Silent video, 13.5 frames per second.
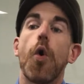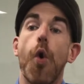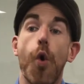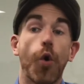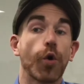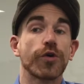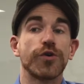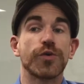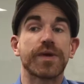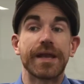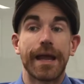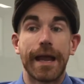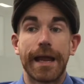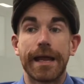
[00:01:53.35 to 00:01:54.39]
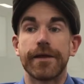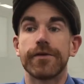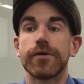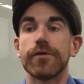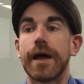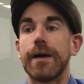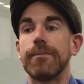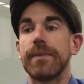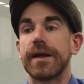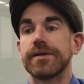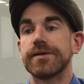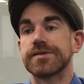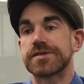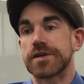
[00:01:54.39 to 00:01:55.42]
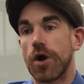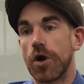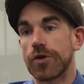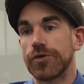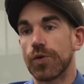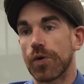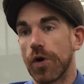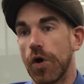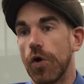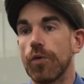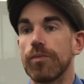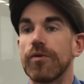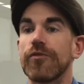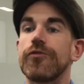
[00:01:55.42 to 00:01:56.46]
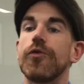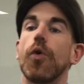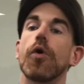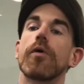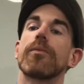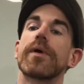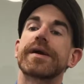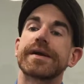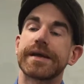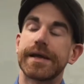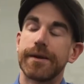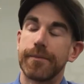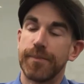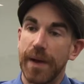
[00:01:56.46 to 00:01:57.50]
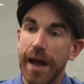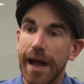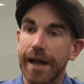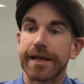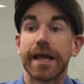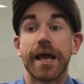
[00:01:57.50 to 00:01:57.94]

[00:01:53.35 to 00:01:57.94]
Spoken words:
or you can handle that maintenance on your own before bringing it back,